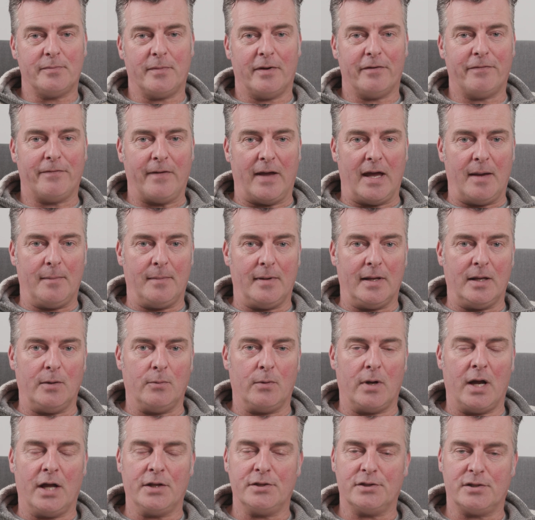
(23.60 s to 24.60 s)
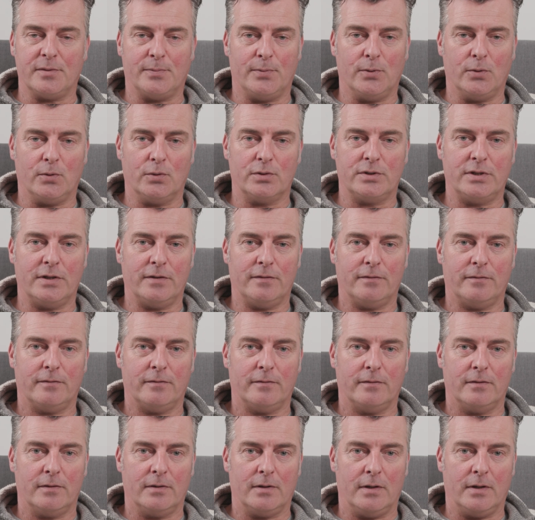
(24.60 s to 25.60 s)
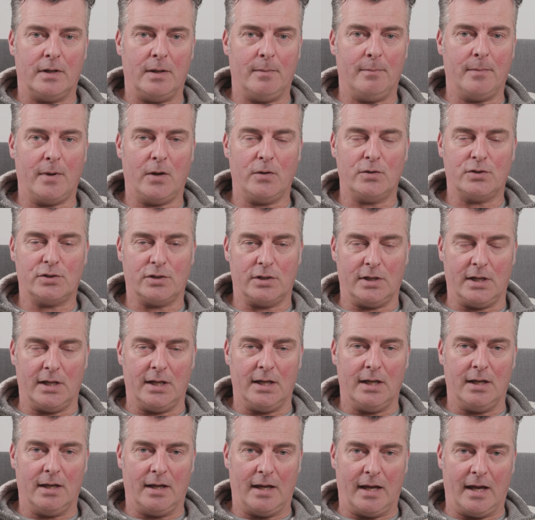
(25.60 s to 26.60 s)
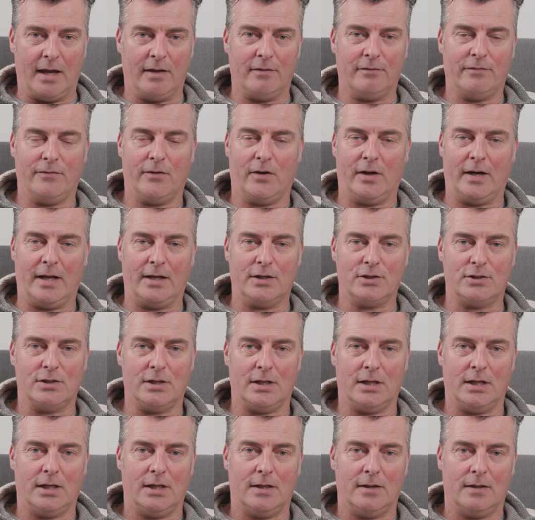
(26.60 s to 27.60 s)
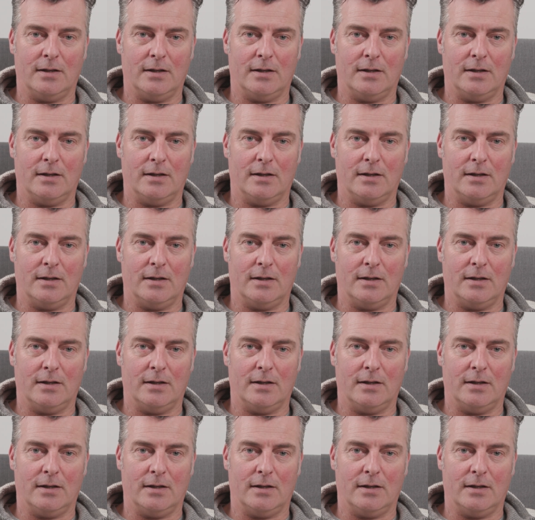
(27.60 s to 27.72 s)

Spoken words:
of my family were unsupportive, emotionally and financially.